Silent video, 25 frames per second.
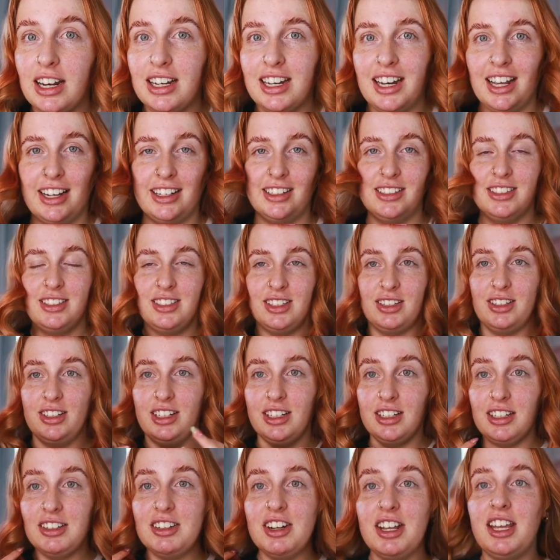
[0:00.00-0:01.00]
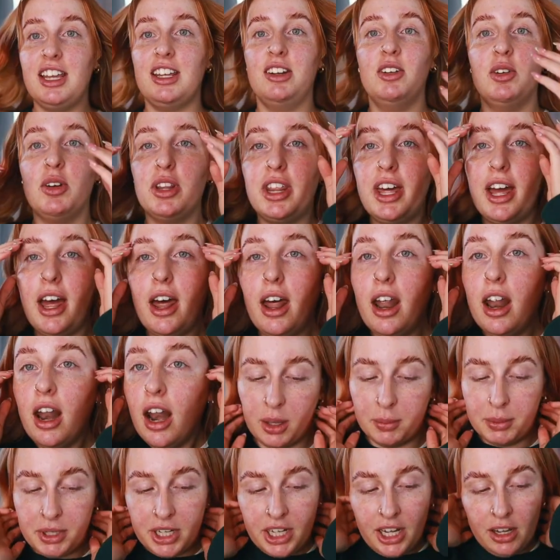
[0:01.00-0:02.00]
but I do have my
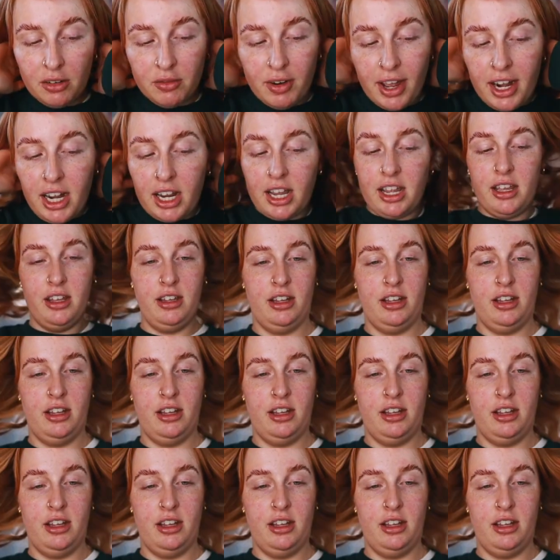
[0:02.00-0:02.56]
lenses like my Sigma